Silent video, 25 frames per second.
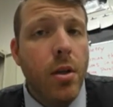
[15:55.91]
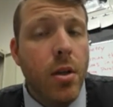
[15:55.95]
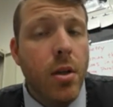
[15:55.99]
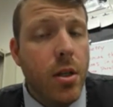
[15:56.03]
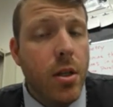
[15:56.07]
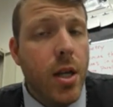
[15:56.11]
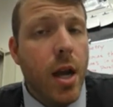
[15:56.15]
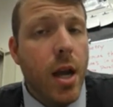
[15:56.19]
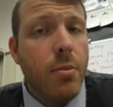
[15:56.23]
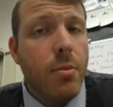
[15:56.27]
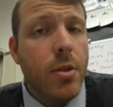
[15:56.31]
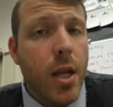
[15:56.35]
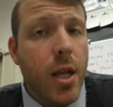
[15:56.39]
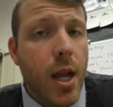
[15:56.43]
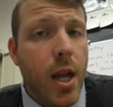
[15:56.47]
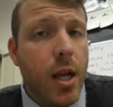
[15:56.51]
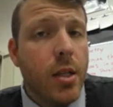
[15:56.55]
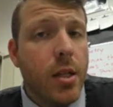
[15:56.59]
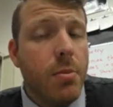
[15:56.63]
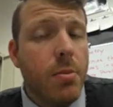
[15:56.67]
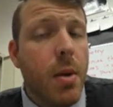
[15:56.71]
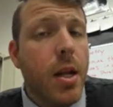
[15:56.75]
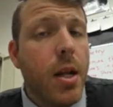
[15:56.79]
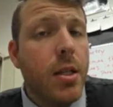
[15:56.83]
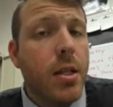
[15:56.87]
times x
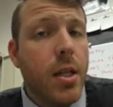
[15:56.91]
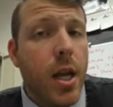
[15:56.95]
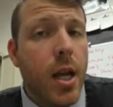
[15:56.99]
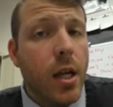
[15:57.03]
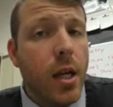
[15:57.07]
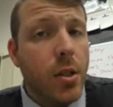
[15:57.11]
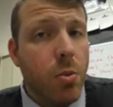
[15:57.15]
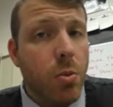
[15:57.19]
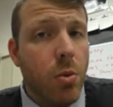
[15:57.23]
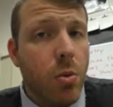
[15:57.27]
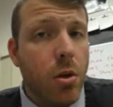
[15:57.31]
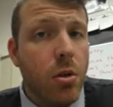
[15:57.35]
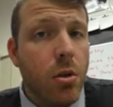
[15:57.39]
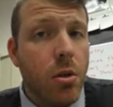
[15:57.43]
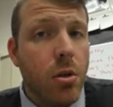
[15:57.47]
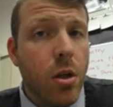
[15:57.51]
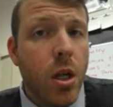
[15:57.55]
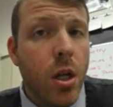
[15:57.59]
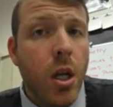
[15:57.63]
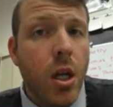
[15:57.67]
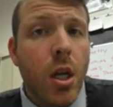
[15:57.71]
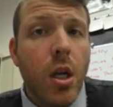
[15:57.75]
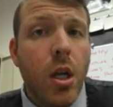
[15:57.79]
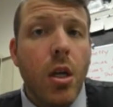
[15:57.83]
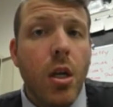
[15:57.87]
minus x1.
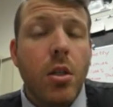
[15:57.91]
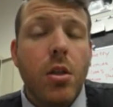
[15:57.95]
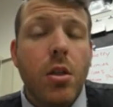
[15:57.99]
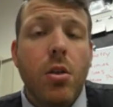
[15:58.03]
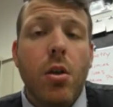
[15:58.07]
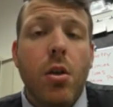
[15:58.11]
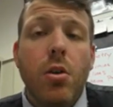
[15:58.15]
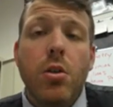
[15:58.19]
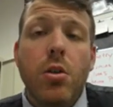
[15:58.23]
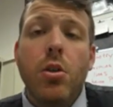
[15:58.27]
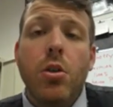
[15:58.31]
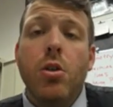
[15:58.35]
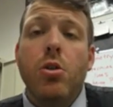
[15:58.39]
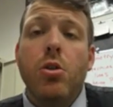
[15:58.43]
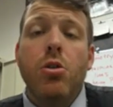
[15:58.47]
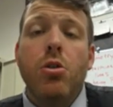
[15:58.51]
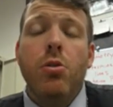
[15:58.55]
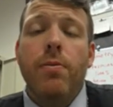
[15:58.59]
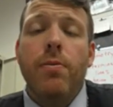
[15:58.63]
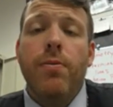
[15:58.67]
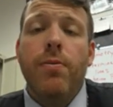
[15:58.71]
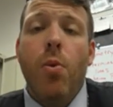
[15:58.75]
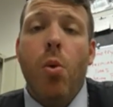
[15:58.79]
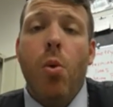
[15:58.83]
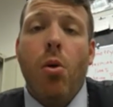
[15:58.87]
So those are your two
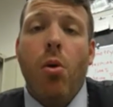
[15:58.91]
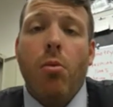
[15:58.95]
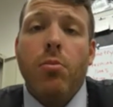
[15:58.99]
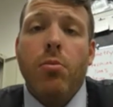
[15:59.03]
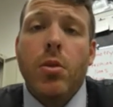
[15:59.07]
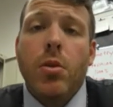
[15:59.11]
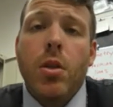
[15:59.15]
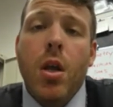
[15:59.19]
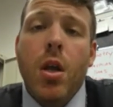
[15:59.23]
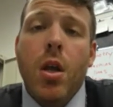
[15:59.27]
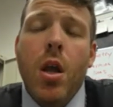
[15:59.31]
forms.